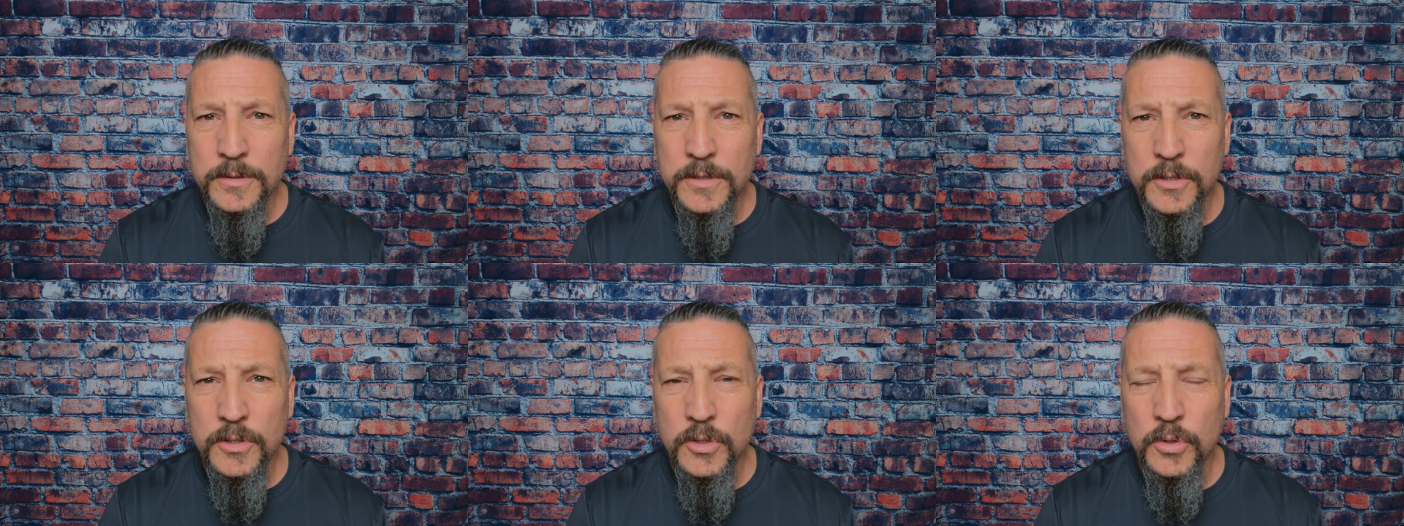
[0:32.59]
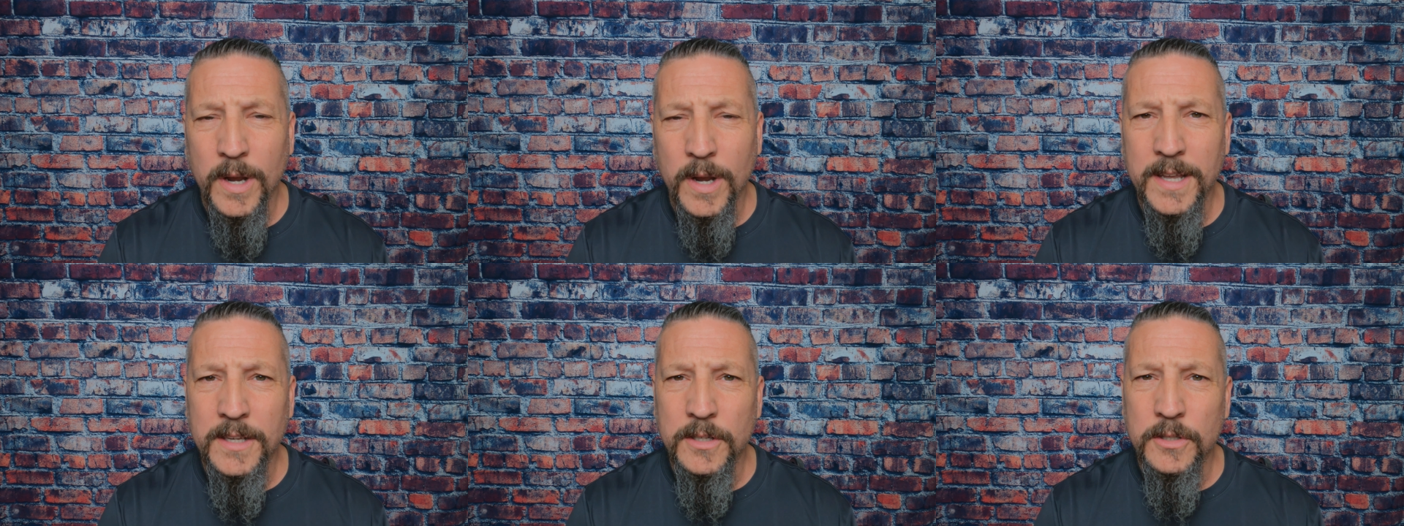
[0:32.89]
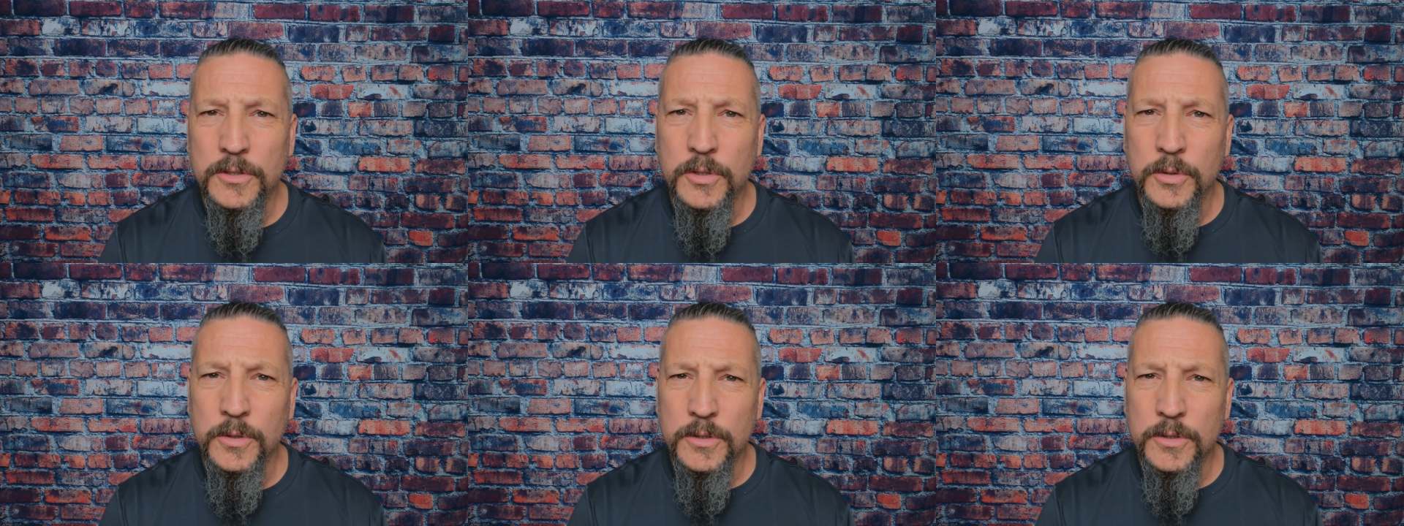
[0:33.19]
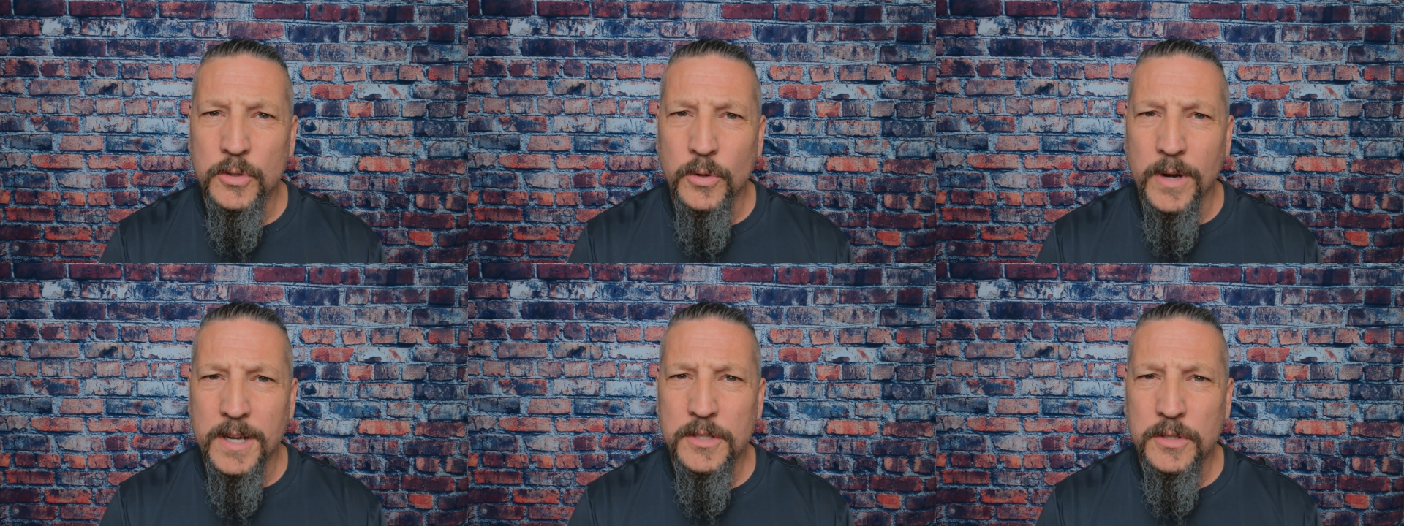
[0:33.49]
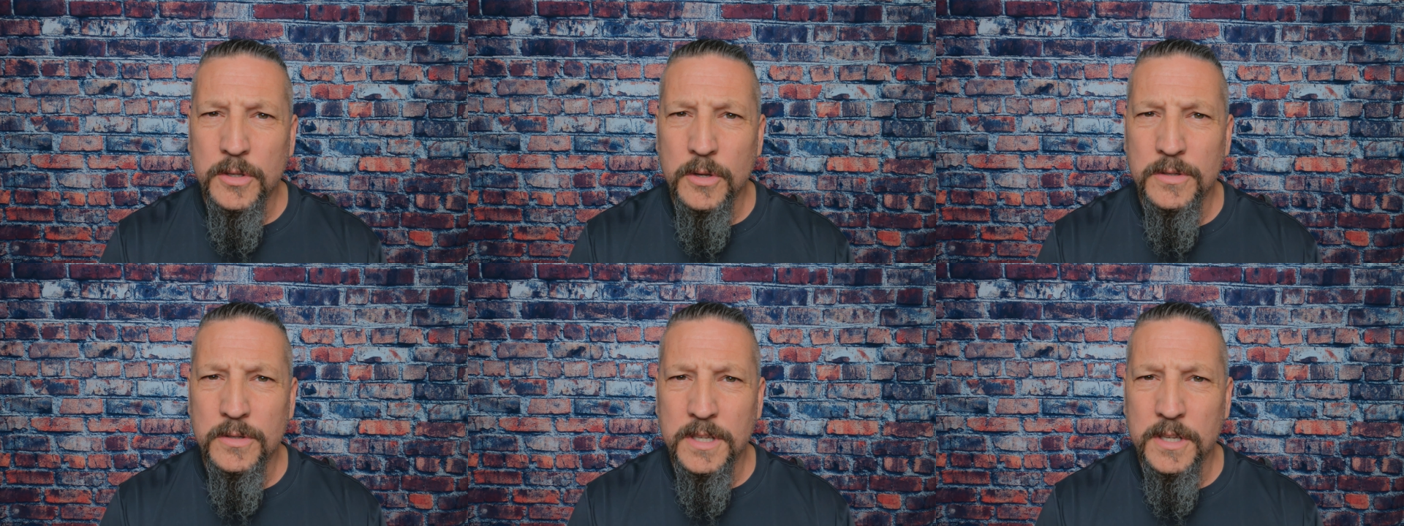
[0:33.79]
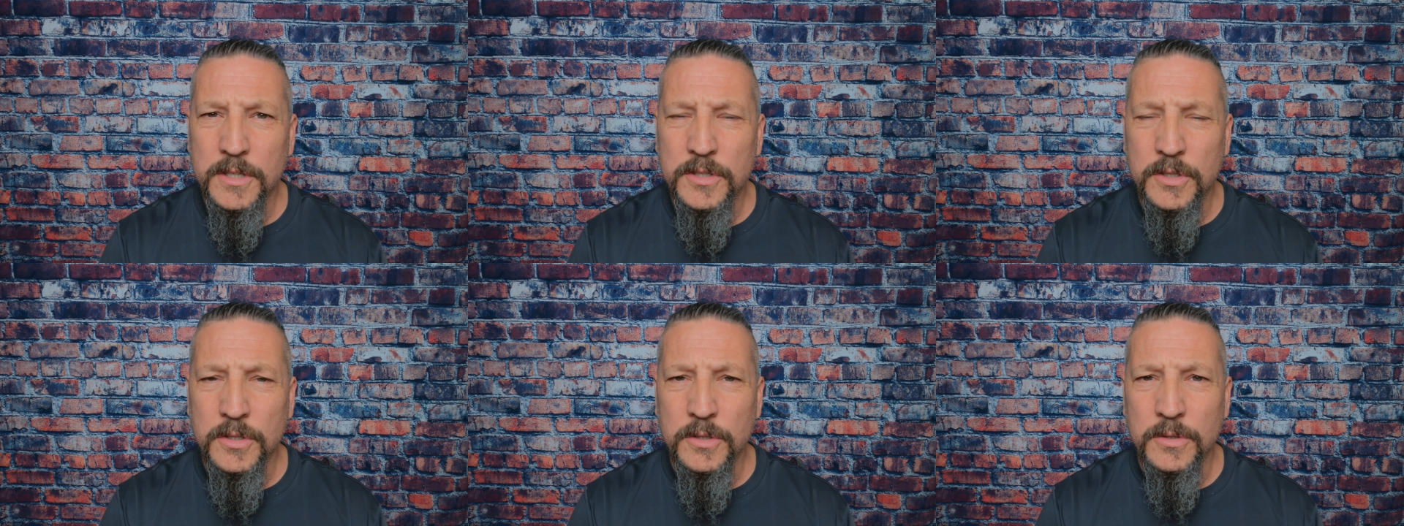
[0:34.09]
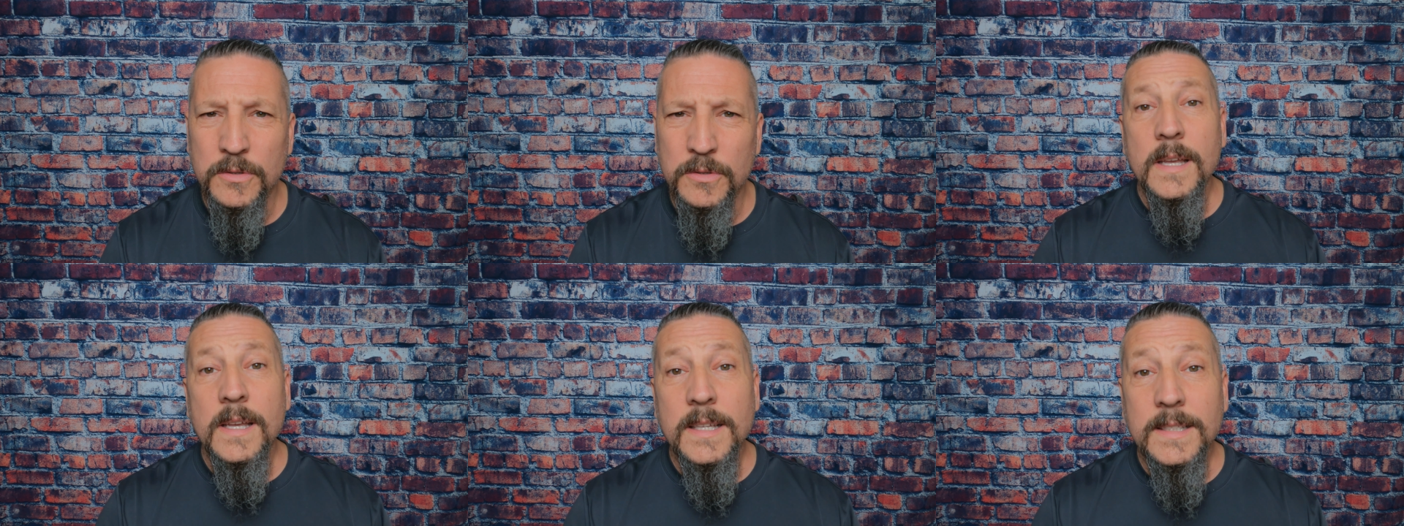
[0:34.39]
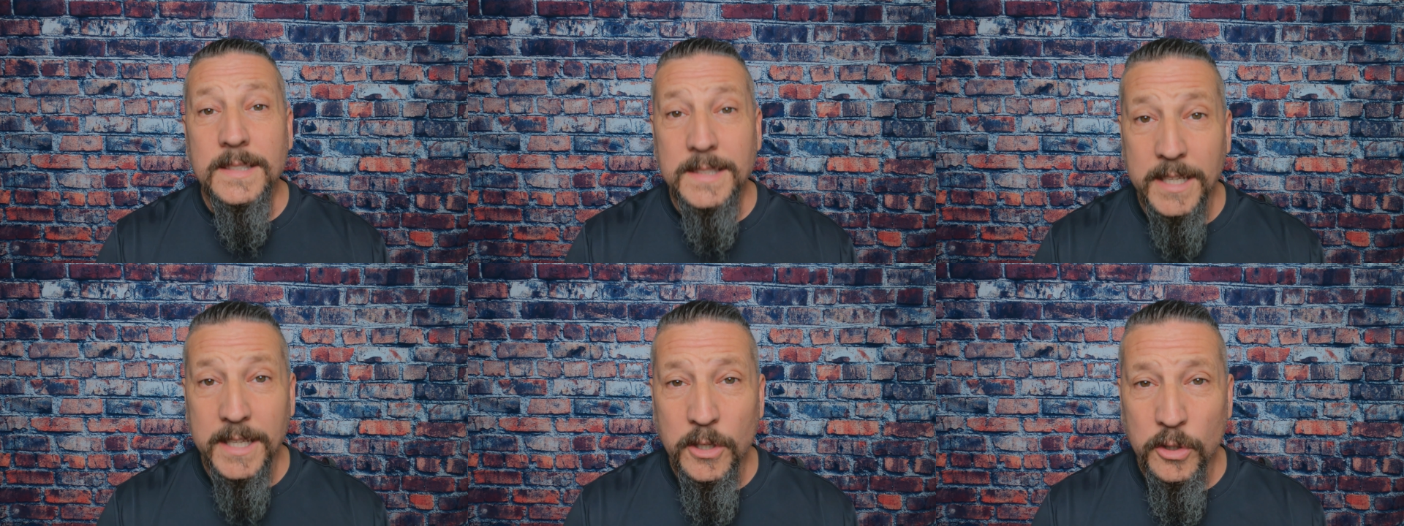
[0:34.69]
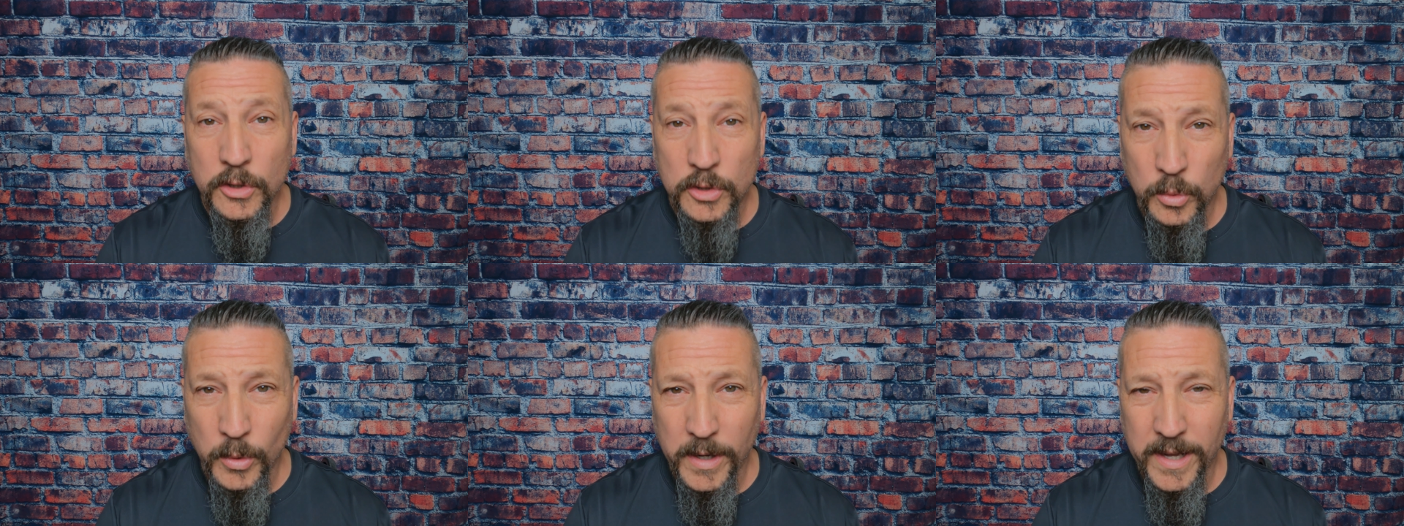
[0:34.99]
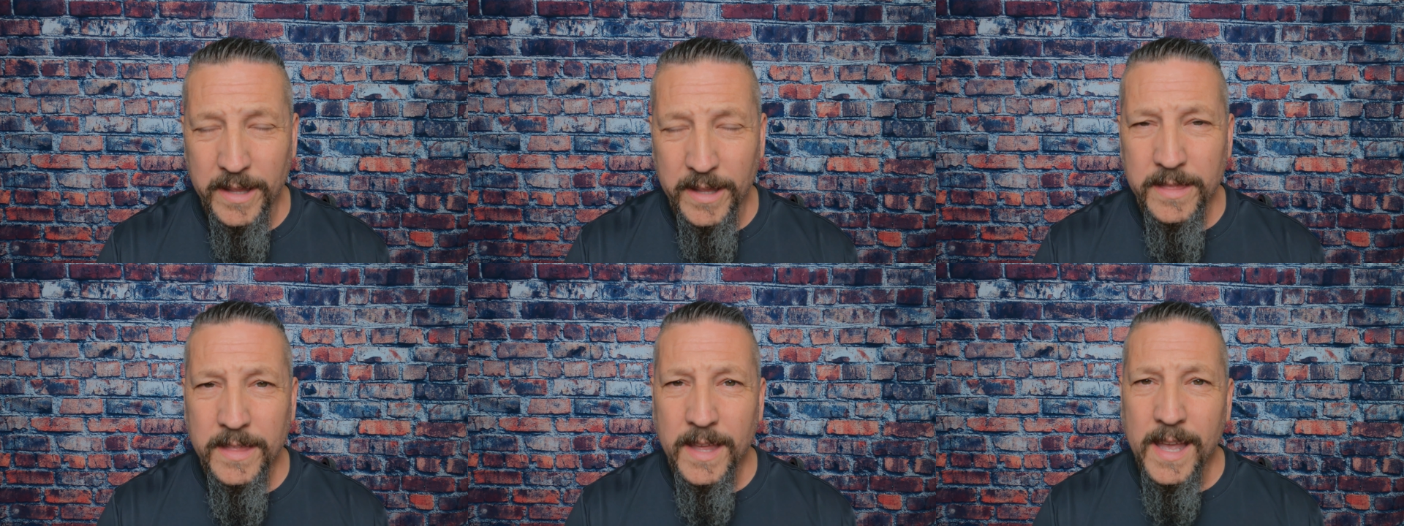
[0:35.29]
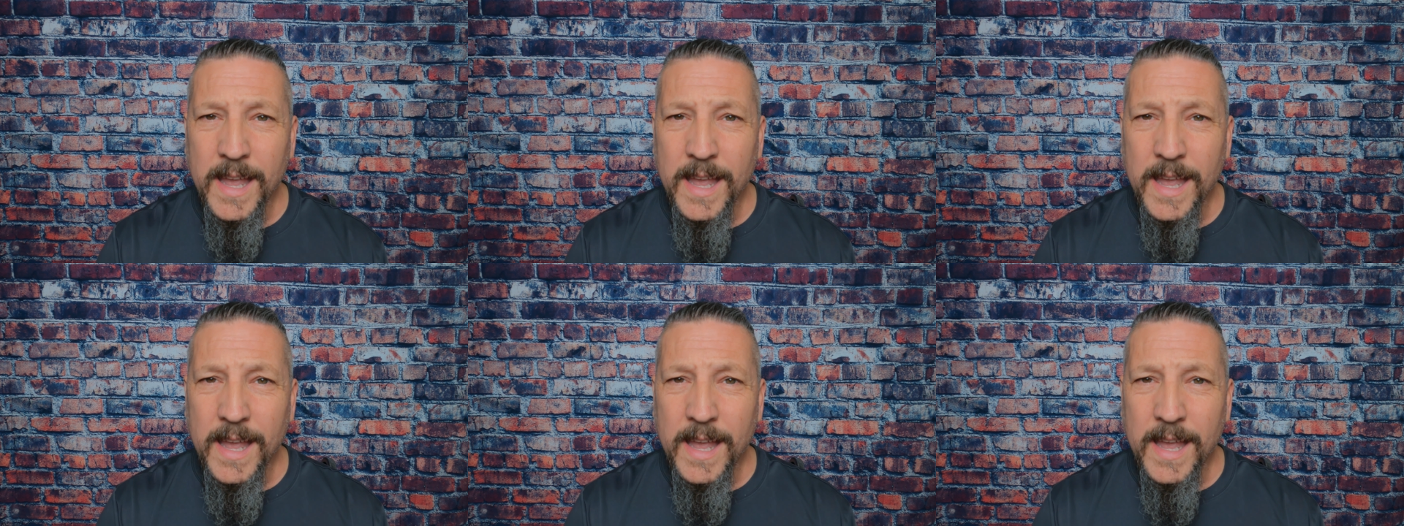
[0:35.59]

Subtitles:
a trainer to address those issues deals with